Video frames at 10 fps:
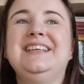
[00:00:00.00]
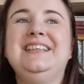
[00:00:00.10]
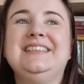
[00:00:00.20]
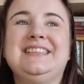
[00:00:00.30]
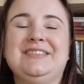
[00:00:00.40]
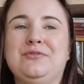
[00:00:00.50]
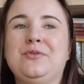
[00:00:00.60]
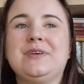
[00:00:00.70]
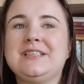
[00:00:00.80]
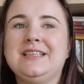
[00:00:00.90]
He's of
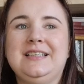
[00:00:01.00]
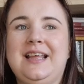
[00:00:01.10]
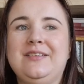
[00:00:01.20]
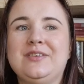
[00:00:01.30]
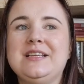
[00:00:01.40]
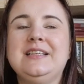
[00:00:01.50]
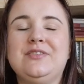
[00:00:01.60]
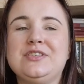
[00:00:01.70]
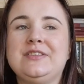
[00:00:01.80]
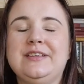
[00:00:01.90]
course it
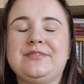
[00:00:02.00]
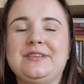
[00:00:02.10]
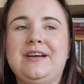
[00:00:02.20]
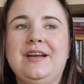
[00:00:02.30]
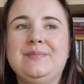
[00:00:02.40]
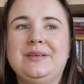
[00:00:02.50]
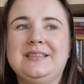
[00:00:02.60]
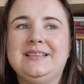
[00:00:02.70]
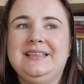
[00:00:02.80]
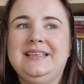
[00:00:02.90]
was a different time, but
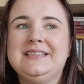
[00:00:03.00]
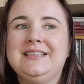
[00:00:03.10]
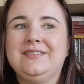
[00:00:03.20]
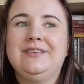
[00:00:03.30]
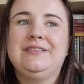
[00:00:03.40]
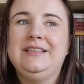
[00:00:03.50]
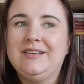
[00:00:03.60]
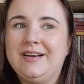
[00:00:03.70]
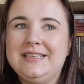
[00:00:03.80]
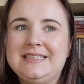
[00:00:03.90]
he is not very
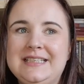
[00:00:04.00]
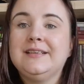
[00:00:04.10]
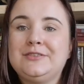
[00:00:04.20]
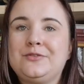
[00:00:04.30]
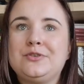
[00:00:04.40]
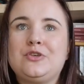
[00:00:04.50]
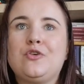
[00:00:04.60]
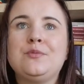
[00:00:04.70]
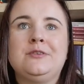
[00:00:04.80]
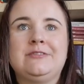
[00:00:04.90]
nice. There's of course
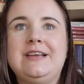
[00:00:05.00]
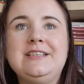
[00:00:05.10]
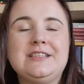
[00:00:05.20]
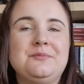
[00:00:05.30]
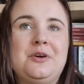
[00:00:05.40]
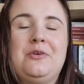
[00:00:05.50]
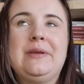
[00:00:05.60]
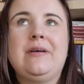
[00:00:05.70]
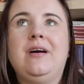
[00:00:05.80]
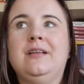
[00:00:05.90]
horrible racism
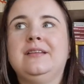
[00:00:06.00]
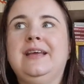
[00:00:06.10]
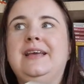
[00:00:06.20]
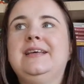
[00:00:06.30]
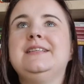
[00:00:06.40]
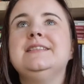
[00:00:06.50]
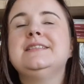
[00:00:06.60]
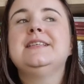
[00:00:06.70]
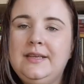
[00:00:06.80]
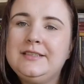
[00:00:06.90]
going on
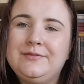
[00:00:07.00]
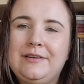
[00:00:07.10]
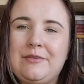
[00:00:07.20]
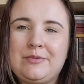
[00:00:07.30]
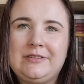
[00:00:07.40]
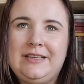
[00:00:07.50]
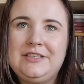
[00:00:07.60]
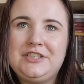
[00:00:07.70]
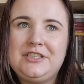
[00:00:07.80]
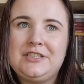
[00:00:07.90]
and he's very
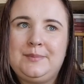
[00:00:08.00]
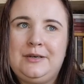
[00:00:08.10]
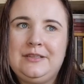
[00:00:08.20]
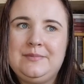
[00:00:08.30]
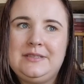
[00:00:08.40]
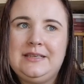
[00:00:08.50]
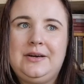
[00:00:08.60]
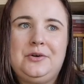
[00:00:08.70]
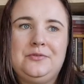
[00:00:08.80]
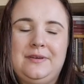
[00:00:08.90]
pretentious about
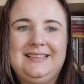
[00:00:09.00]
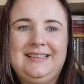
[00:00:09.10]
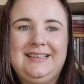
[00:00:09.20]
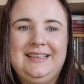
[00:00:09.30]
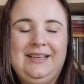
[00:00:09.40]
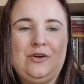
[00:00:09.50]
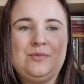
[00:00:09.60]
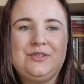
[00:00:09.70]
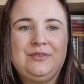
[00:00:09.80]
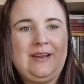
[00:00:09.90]
himself. He
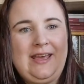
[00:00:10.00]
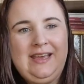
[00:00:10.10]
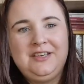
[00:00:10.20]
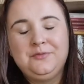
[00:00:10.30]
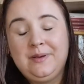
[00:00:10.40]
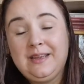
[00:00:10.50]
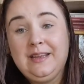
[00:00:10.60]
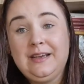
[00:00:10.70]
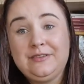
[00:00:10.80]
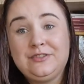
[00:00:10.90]
comes to an age where
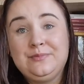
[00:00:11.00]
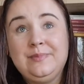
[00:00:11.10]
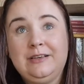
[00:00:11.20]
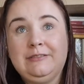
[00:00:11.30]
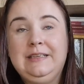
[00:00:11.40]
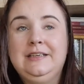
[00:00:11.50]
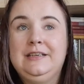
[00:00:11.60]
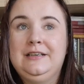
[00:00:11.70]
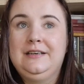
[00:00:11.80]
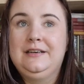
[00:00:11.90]
he has to marry
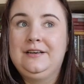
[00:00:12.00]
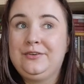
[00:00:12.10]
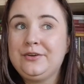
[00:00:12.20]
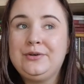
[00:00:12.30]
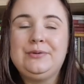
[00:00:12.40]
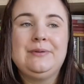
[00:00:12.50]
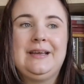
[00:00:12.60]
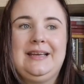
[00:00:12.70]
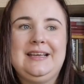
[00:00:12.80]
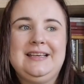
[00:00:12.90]
a girl
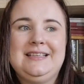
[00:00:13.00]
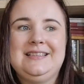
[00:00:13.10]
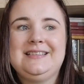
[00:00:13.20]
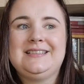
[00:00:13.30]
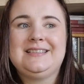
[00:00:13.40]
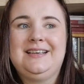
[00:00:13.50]
and